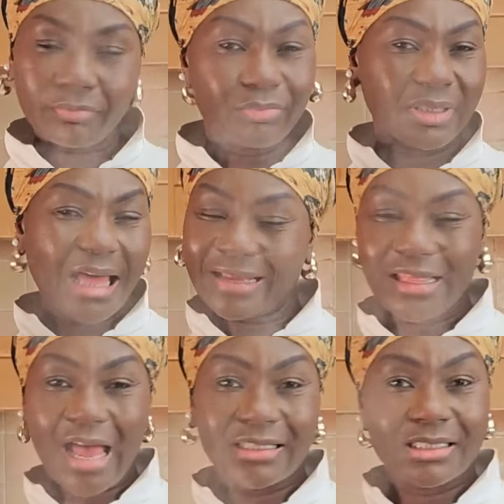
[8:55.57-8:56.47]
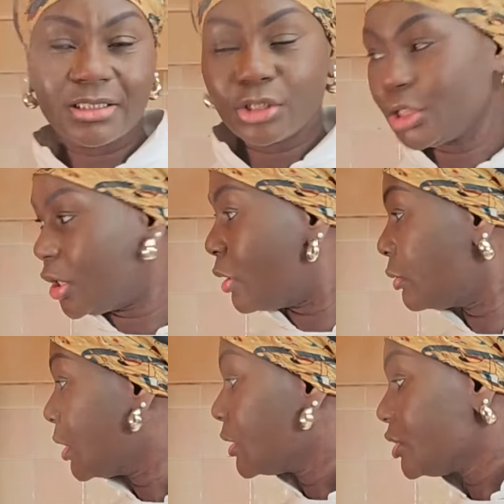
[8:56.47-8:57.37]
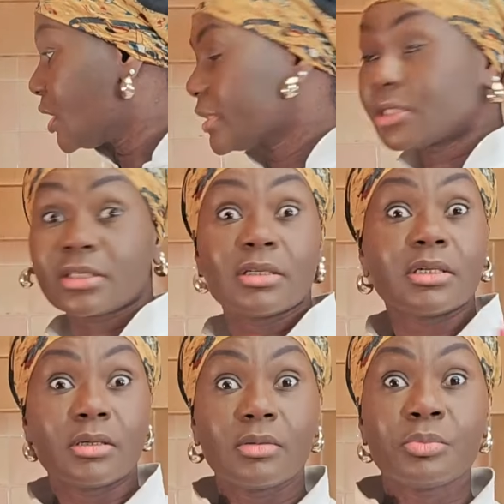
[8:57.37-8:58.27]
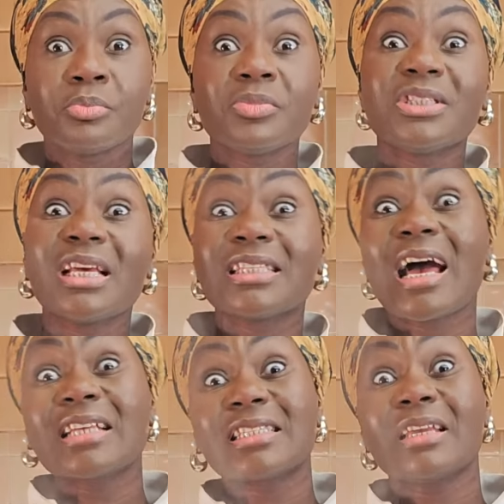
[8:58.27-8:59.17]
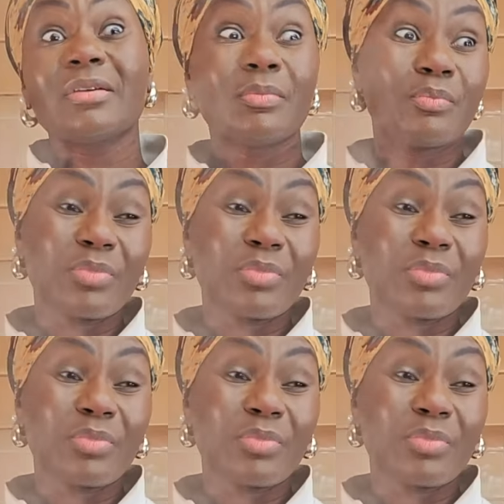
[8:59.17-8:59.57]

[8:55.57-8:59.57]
like that, you know, just as a